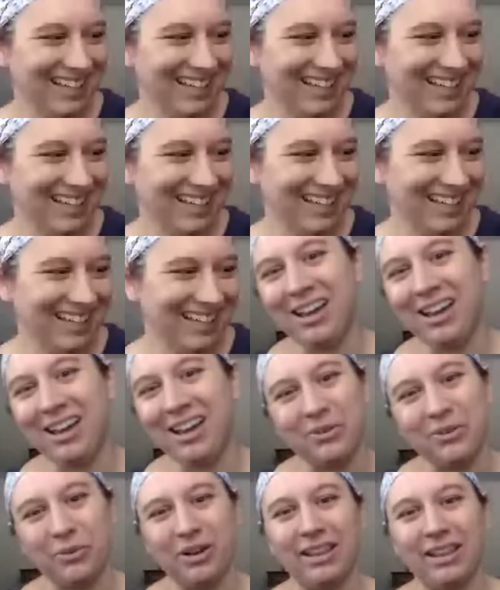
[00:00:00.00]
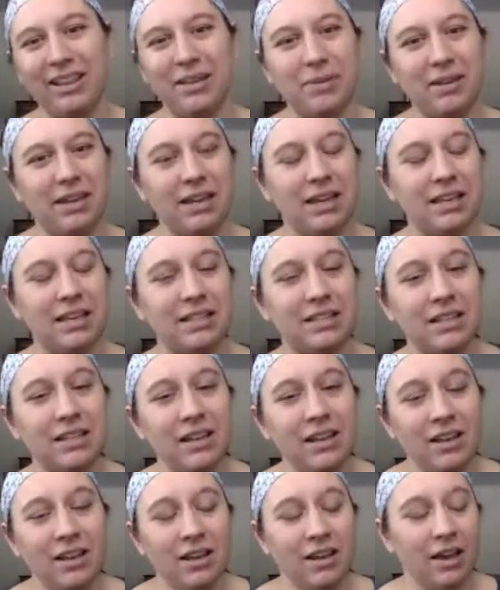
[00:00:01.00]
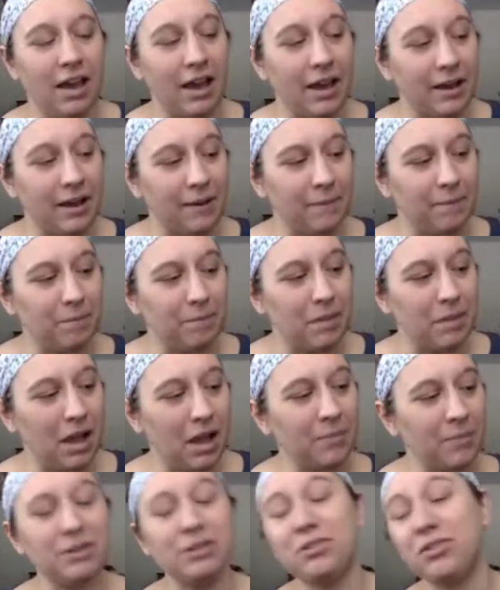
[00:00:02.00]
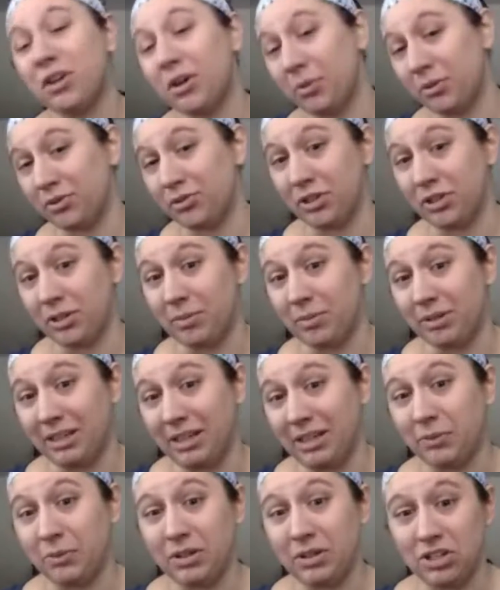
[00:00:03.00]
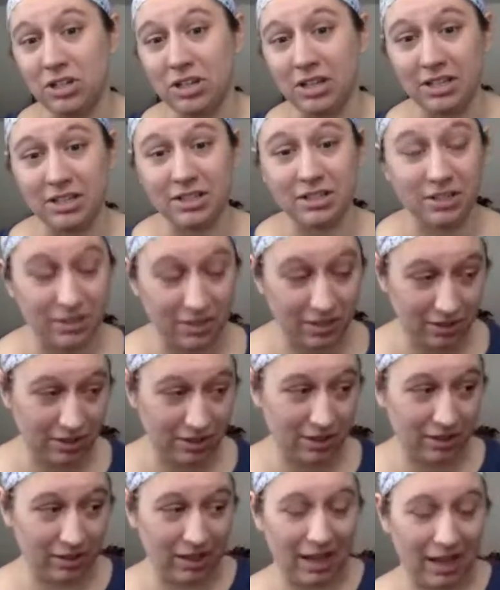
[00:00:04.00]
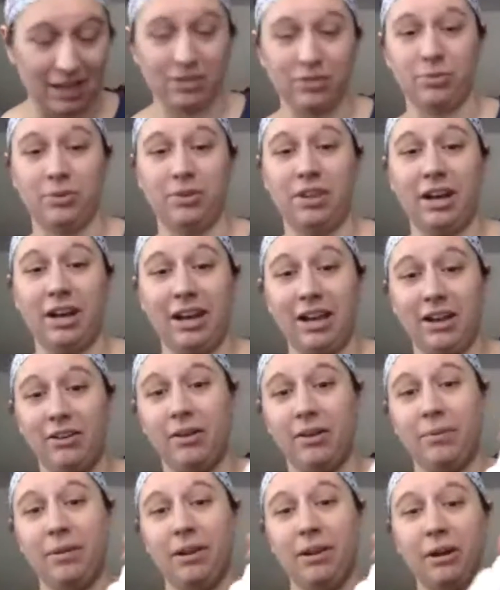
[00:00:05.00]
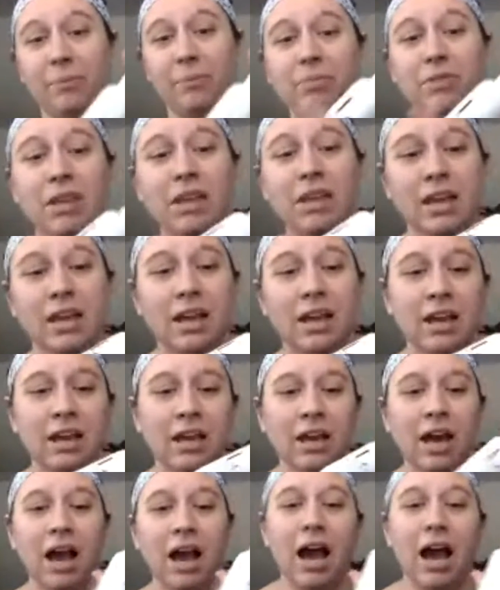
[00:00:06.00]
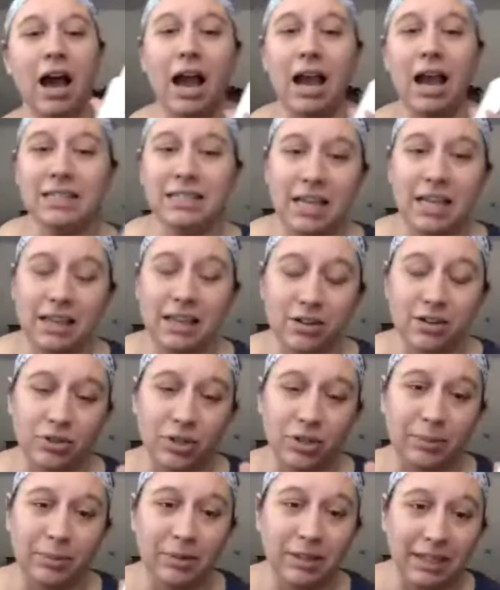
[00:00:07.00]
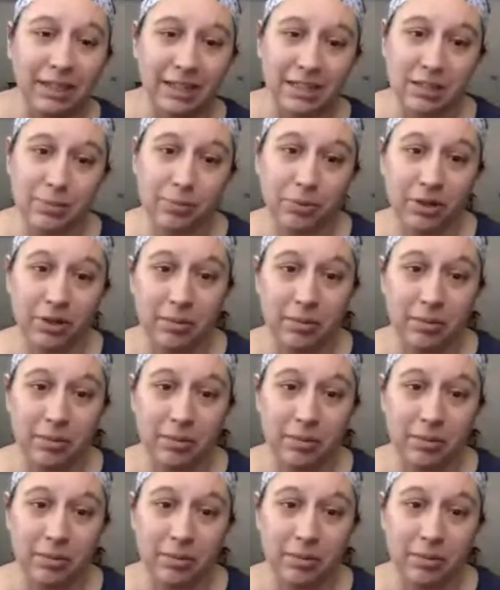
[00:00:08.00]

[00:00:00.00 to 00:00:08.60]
I won't call it oily because I'm going to start with Dream Clean, which is the last one that I up here. I say that Dream Clean is